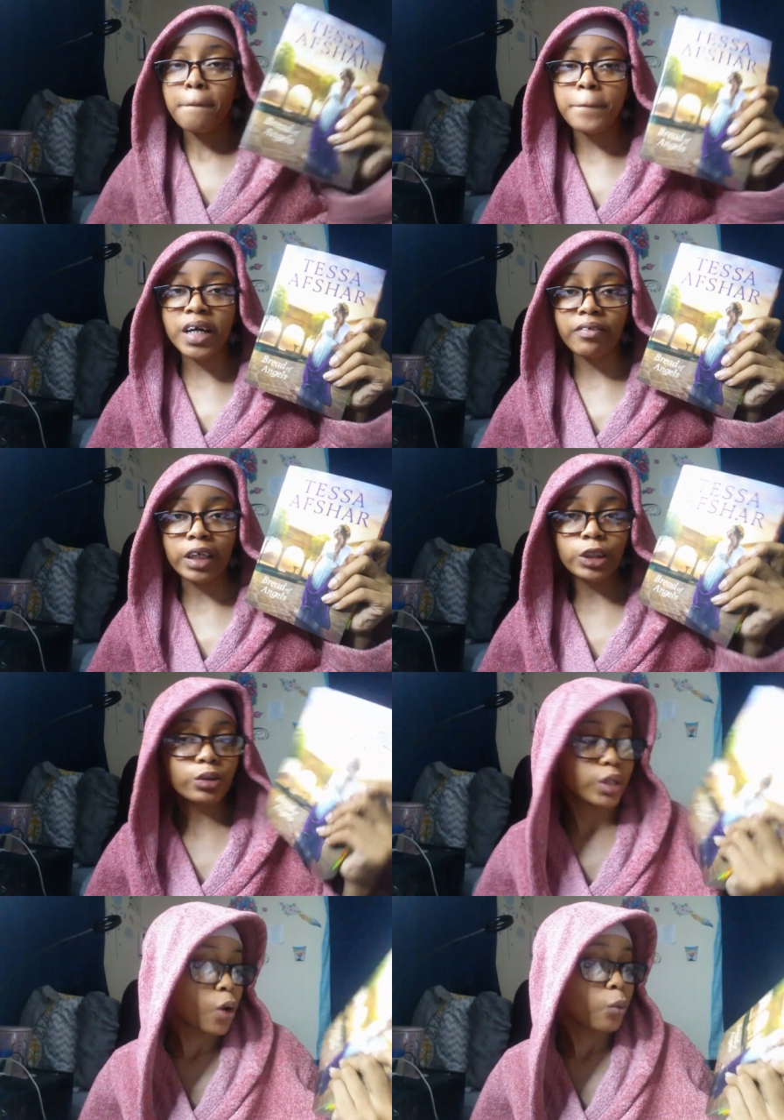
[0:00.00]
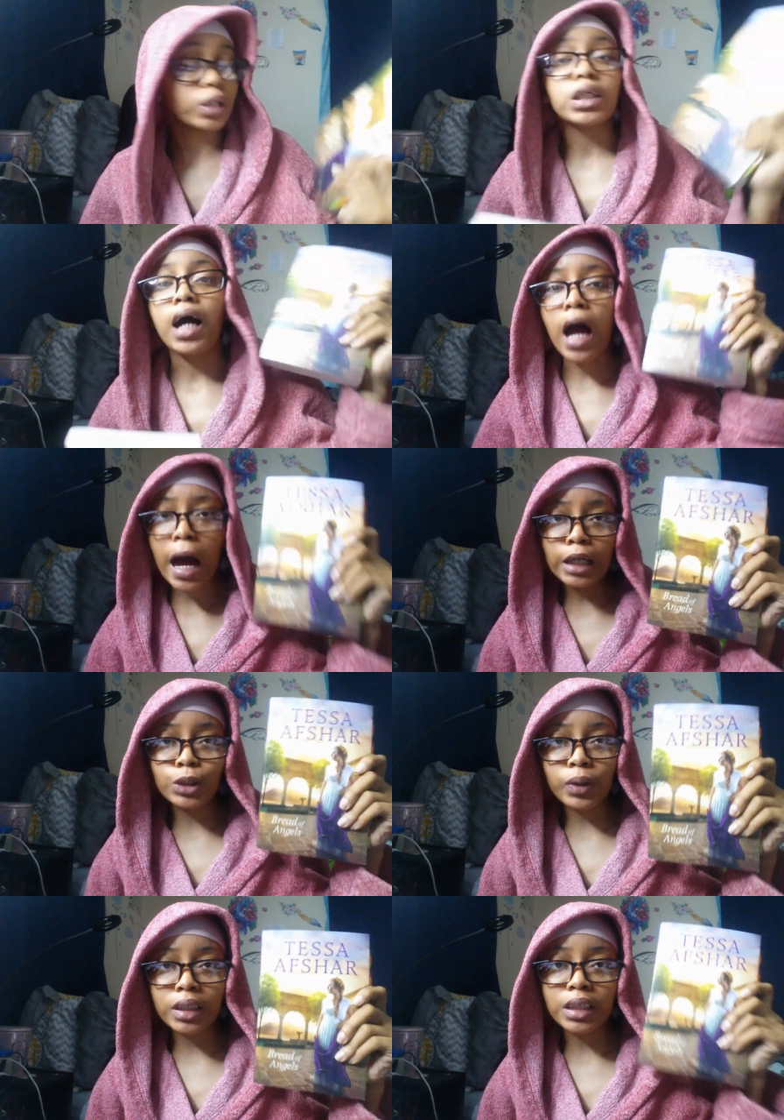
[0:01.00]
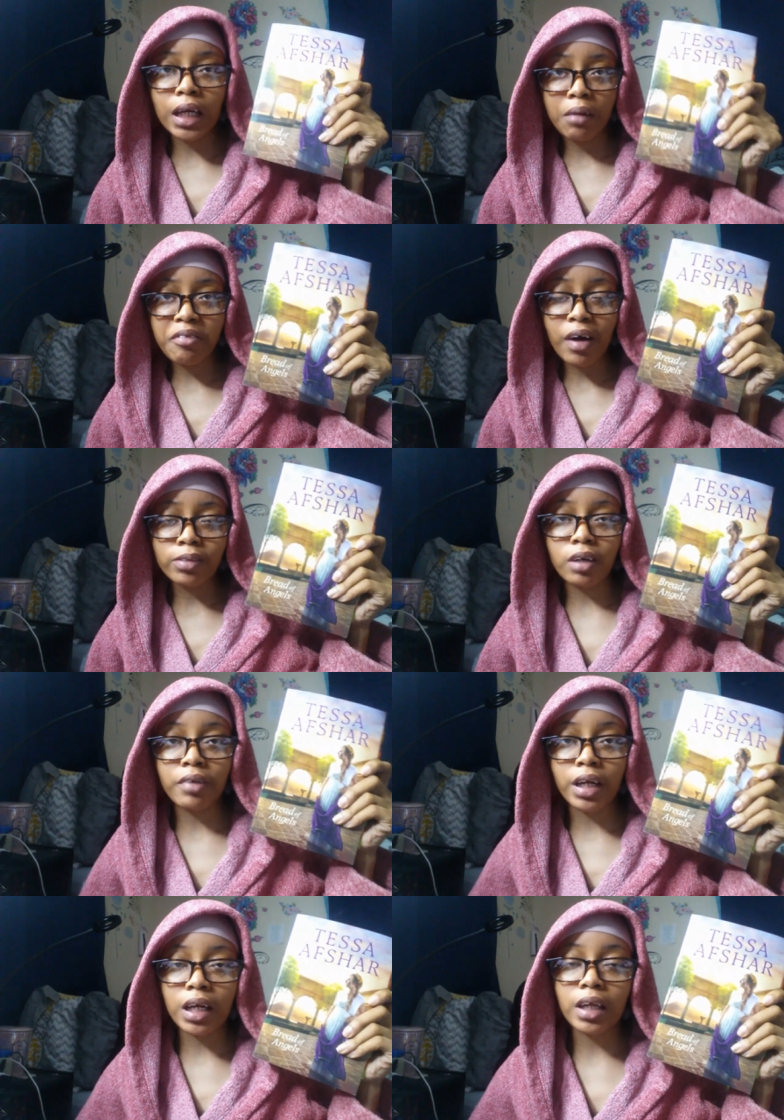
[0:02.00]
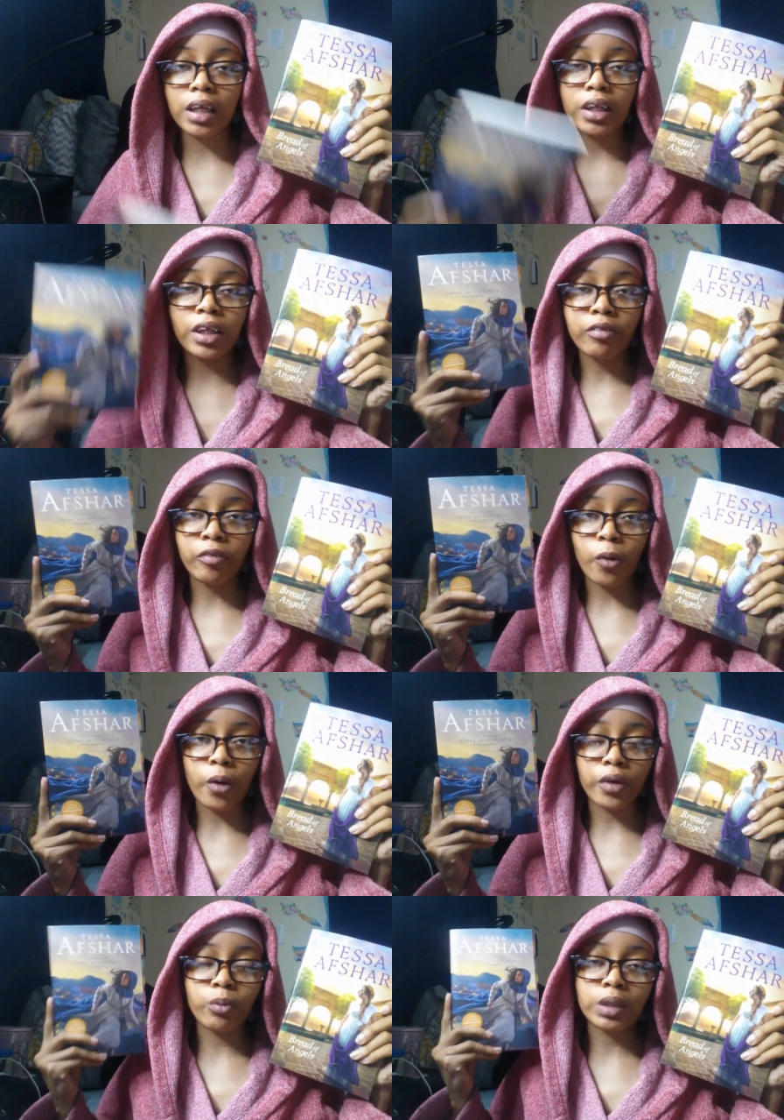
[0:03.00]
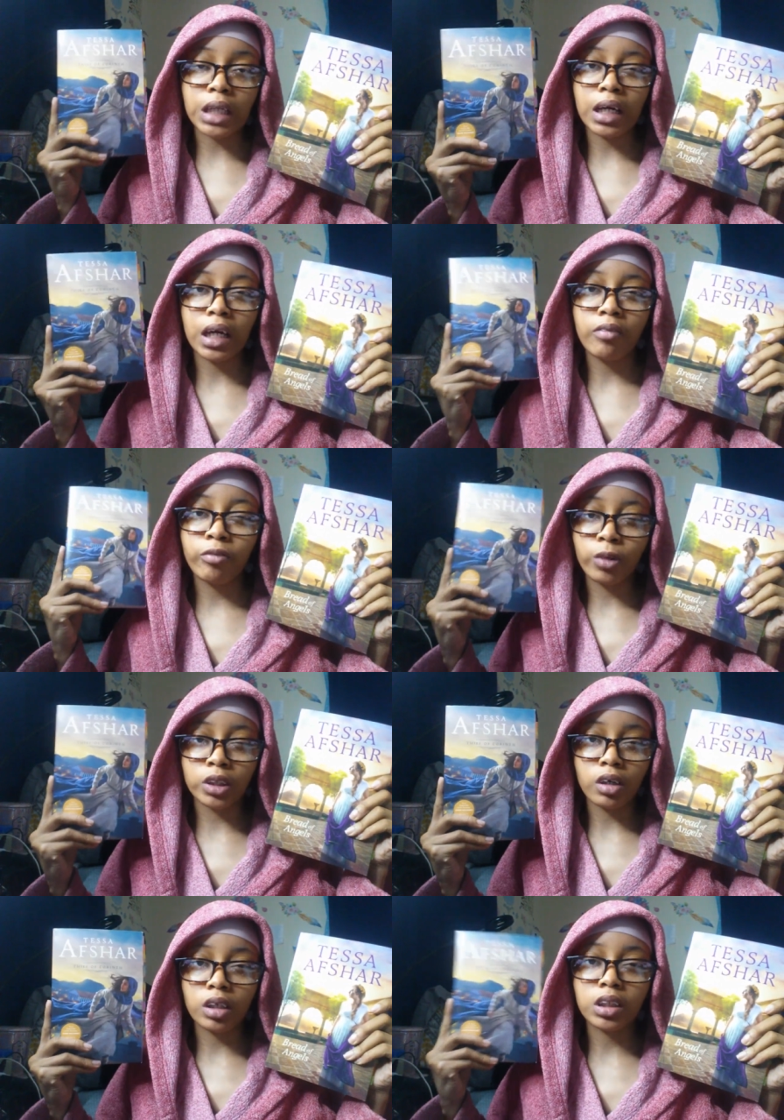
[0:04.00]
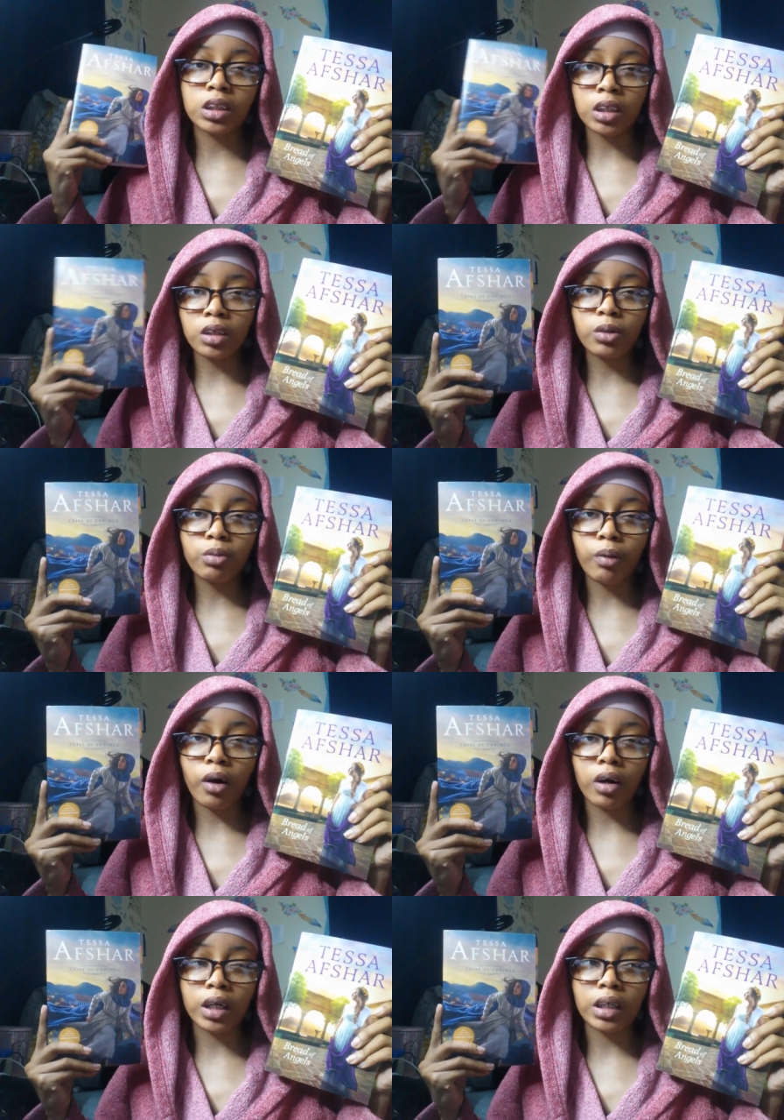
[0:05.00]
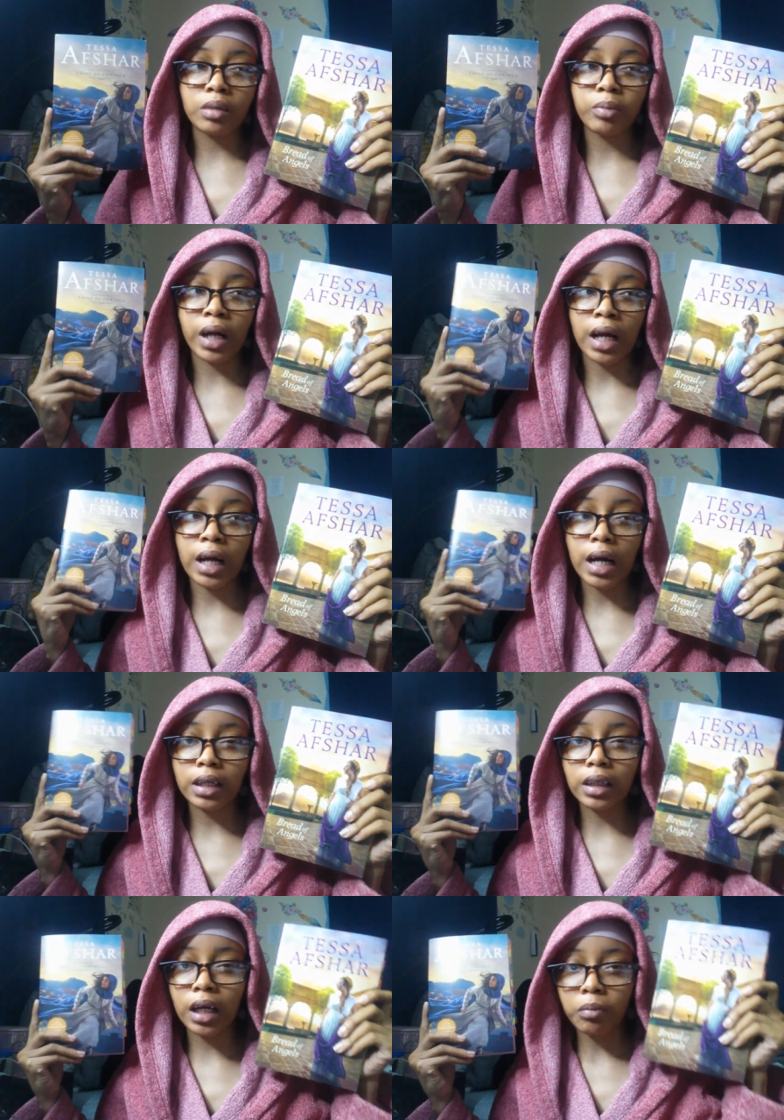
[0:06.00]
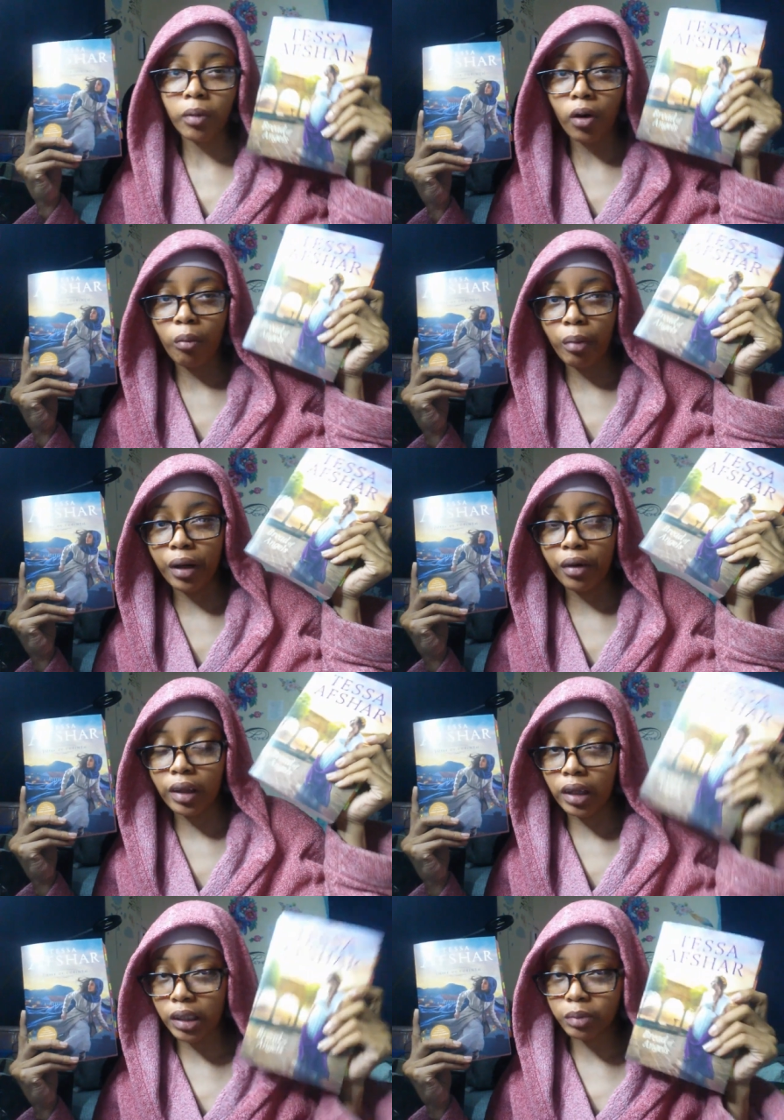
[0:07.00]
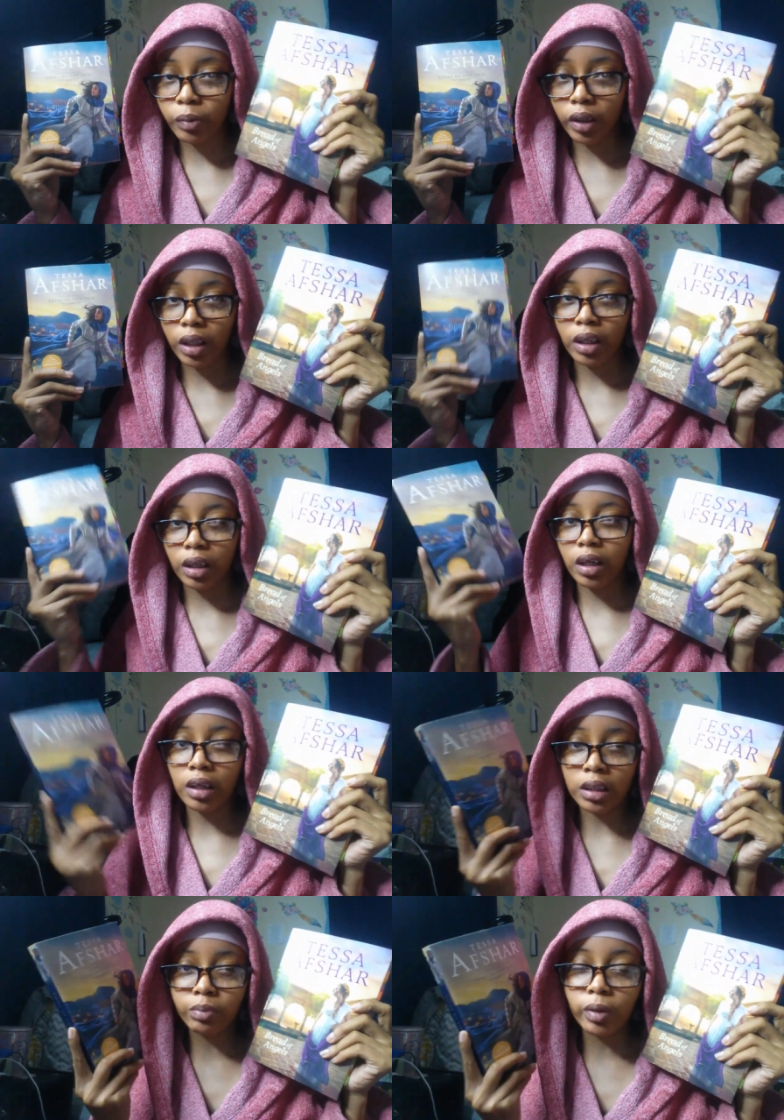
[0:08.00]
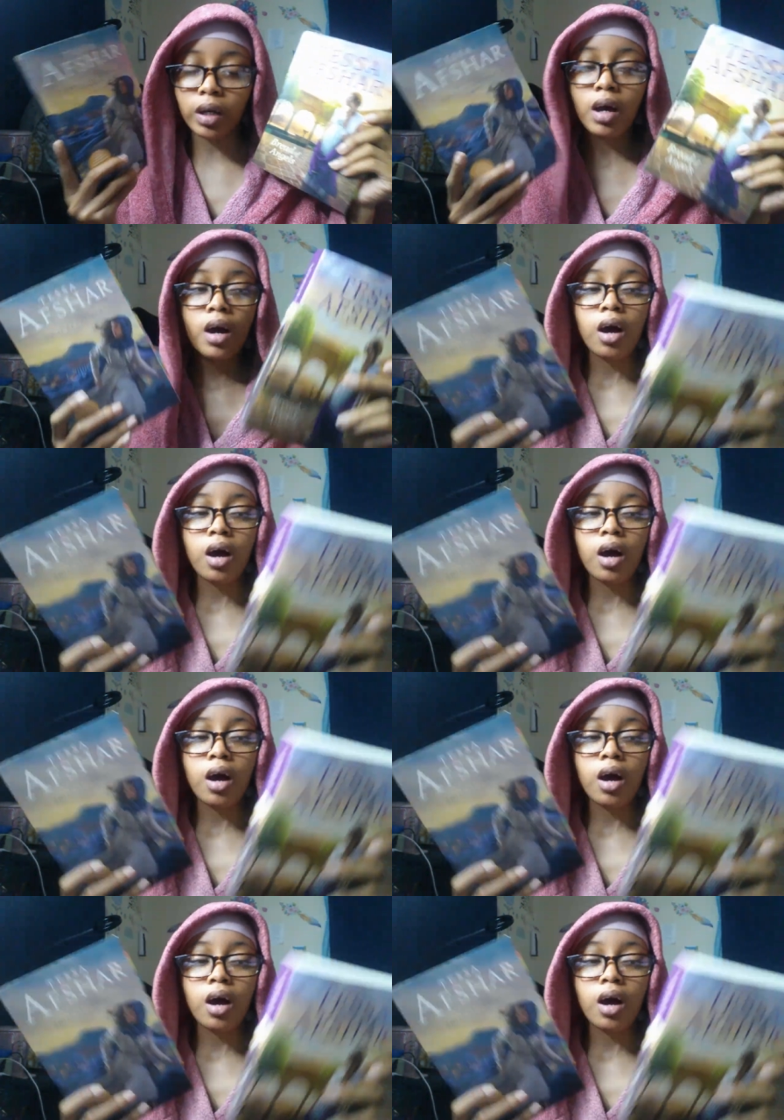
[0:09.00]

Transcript: Bread of Angels, which I enjoyed this. I gave it a five star rating, and then Thief of Corinth, which I gave four stars. It did include Paul in it, but I kind of like Paul better in this book than in this book.